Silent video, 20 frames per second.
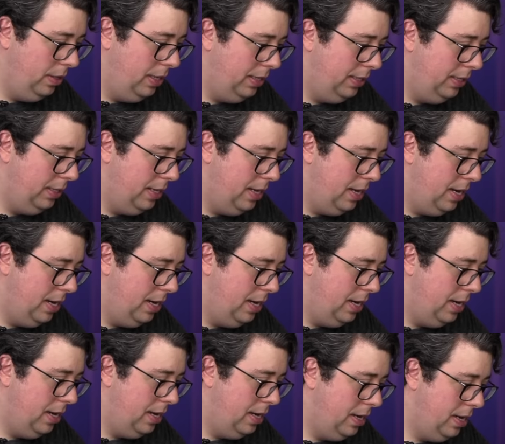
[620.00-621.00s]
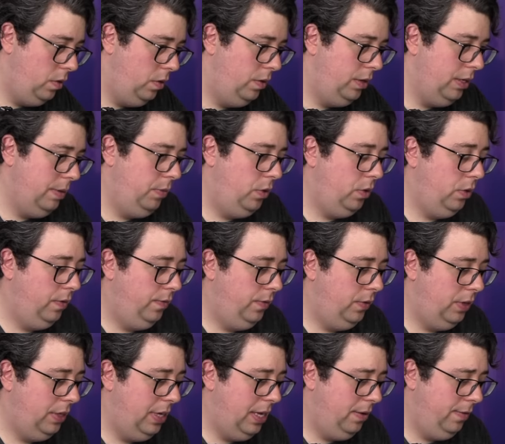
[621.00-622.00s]
Let's uh, do some sort of
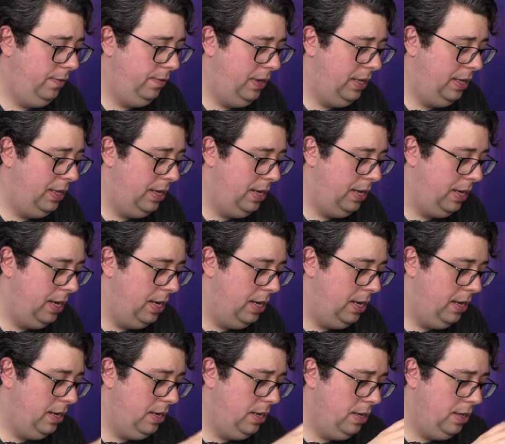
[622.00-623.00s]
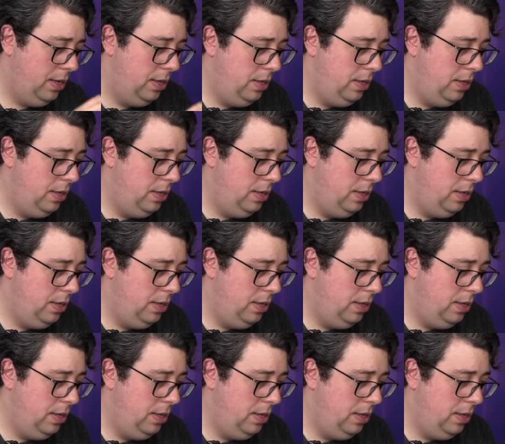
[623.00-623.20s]
selfie thing here.